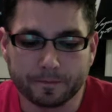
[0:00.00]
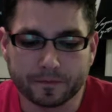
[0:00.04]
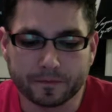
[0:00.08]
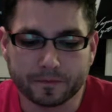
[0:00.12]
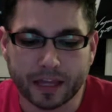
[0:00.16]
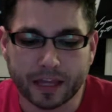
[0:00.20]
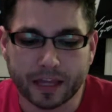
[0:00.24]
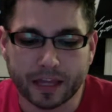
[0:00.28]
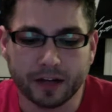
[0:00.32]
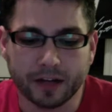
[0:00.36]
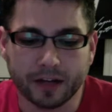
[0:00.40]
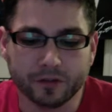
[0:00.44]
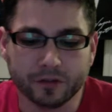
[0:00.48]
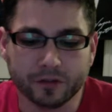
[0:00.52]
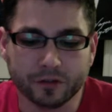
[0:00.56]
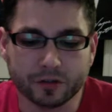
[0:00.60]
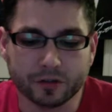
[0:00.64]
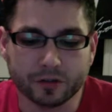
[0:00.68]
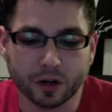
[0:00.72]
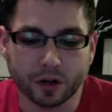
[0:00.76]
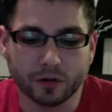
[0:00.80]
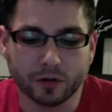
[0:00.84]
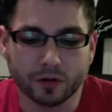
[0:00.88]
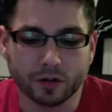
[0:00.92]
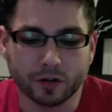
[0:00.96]
And if you
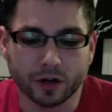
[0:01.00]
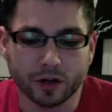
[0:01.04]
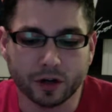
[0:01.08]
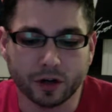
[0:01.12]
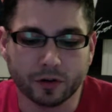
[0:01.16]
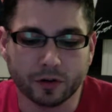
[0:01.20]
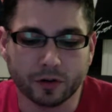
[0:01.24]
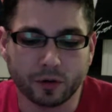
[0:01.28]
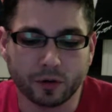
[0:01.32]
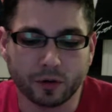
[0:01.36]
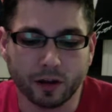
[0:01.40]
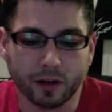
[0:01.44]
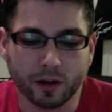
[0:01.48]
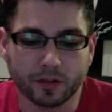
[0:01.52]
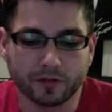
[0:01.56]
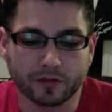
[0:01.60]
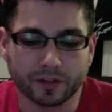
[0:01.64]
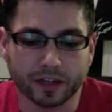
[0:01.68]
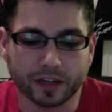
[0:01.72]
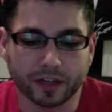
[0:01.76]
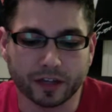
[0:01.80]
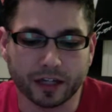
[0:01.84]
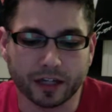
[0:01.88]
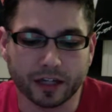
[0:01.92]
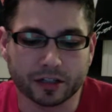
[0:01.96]
don't know the
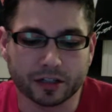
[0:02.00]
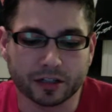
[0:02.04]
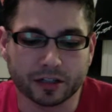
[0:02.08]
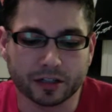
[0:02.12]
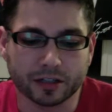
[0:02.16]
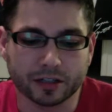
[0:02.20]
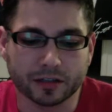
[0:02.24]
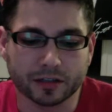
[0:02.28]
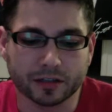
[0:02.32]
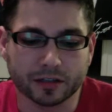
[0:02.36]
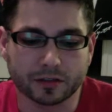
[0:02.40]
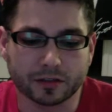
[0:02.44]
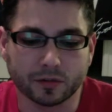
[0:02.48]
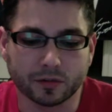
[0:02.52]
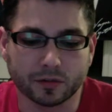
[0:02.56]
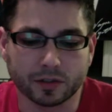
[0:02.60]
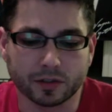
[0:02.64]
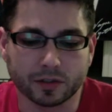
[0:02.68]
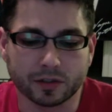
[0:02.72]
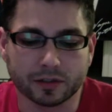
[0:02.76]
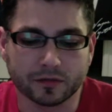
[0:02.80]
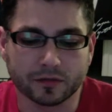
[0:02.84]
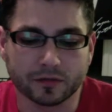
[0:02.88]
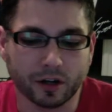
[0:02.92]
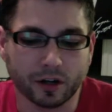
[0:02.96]
qualifications or
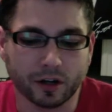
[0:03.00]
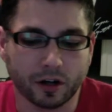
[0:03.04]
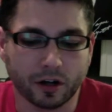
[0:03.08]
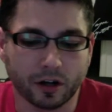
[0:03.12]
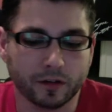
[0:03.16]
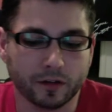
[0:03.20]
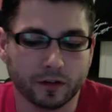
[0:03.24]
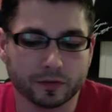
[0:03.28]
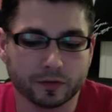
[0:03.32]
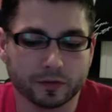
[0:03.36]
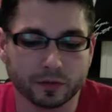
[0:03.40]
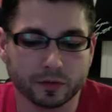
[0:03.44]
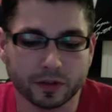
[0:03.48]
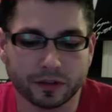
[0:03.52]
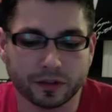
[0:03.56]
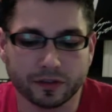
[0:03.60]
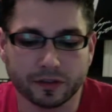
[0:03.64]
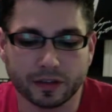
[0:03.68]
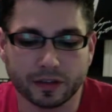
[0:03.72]
what's involved with